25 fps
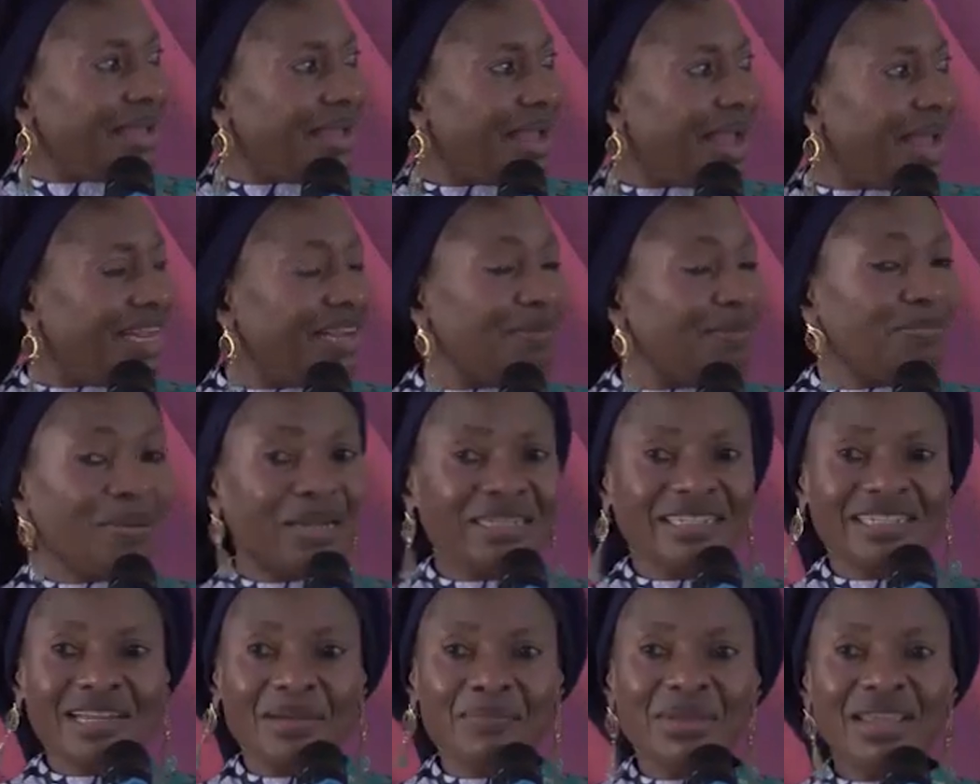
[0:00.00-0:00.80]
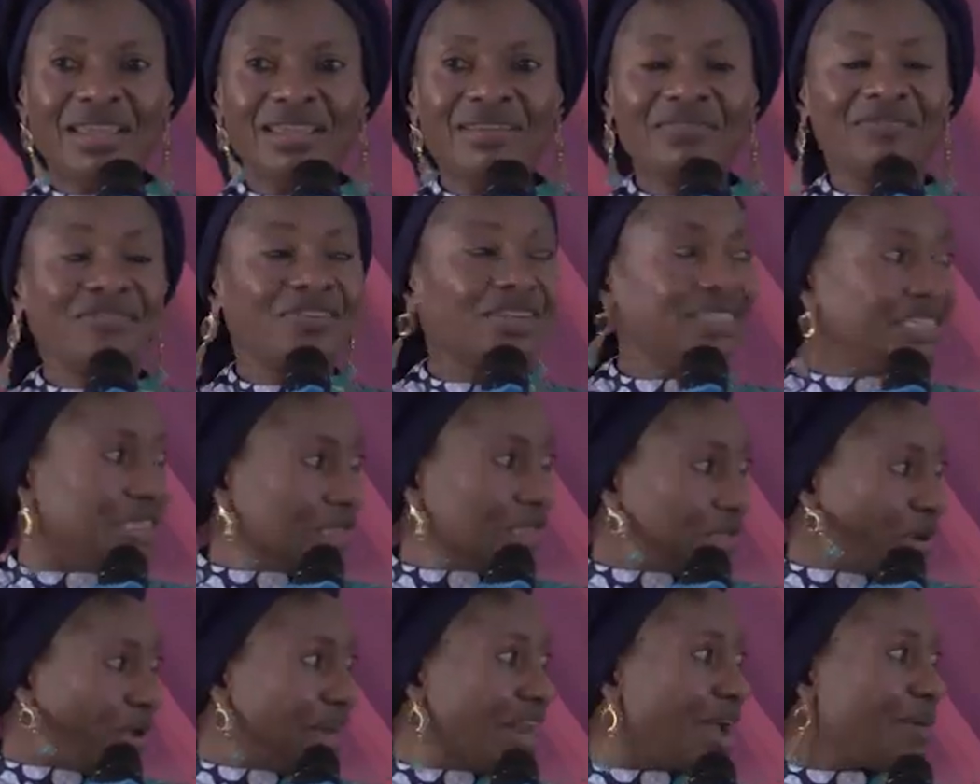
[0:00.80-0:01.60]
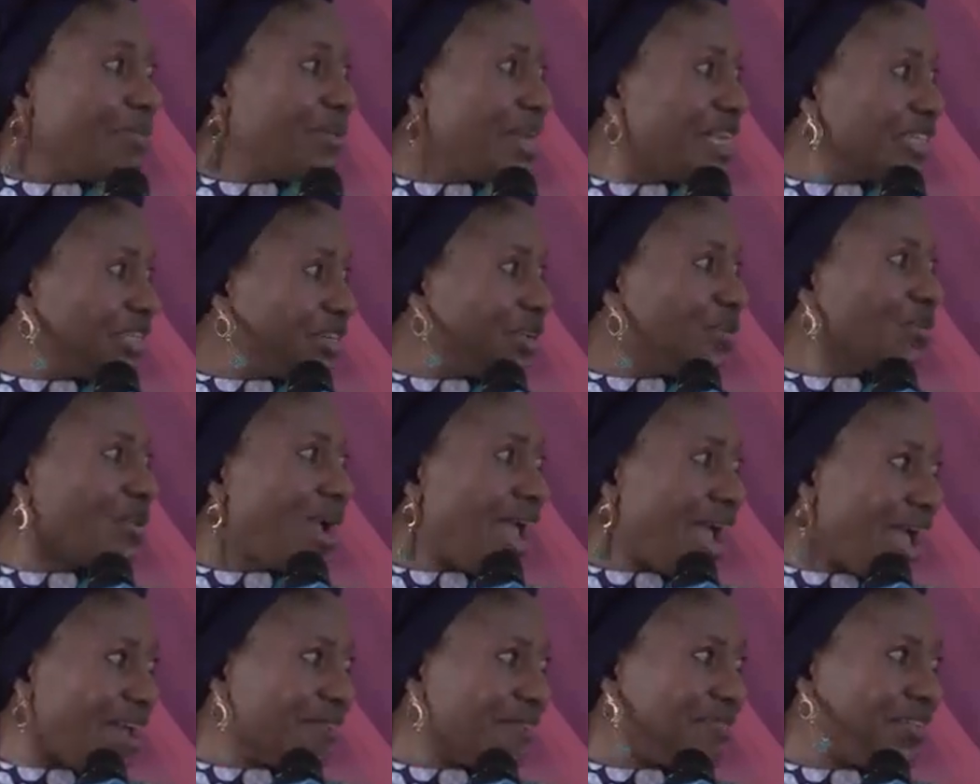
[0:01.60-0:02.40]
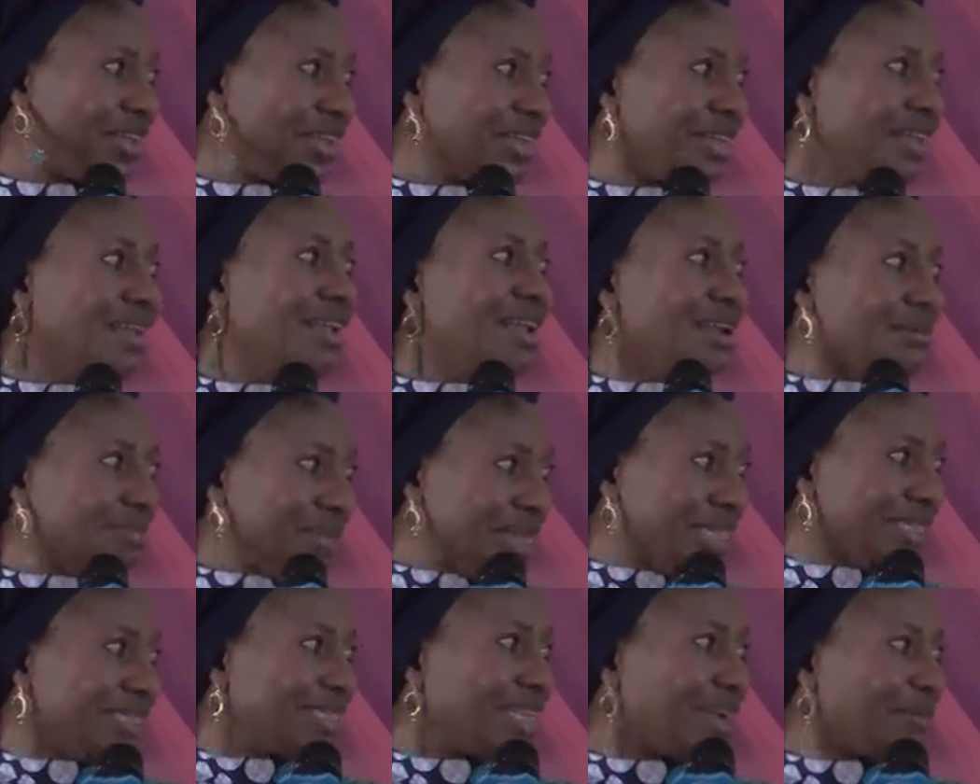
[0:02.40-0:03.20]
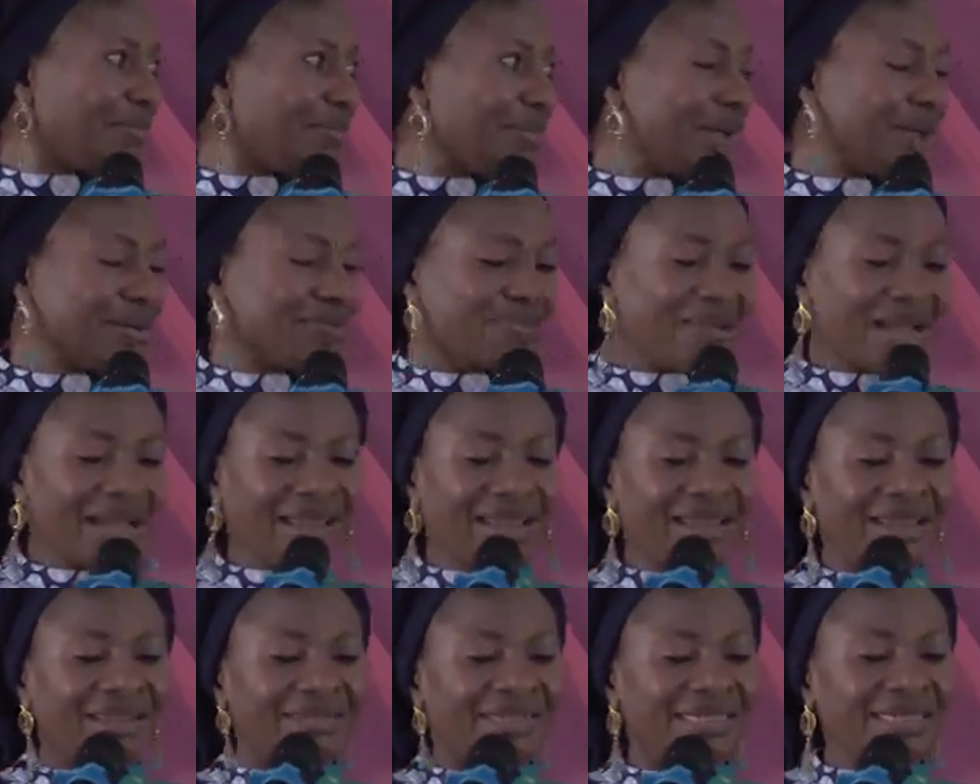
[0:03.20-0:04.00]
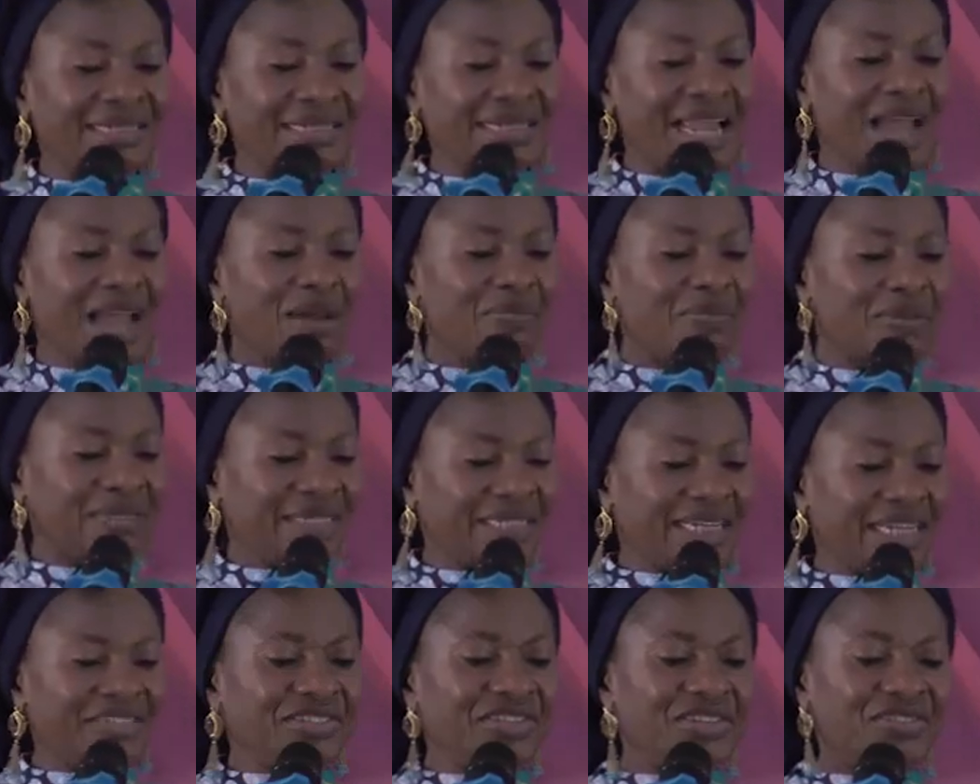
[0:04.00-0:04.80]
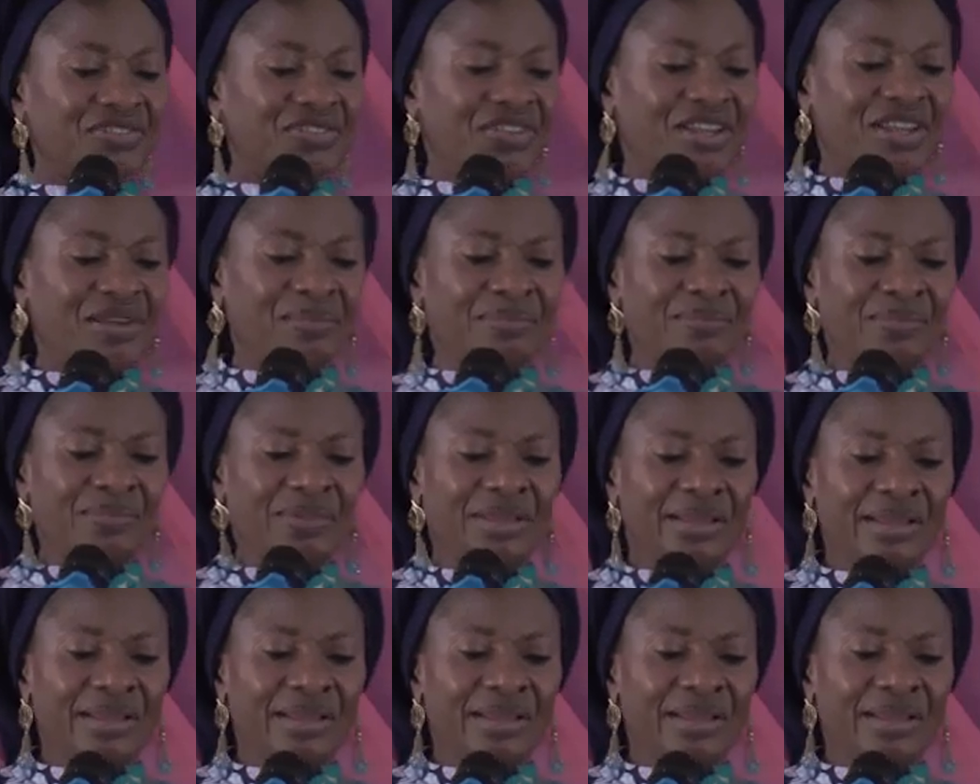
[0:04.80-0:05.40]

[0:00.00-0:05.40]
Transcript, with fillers: Ali Pantami, for this collaboration we're having. Please take back my sincere appreciation to him.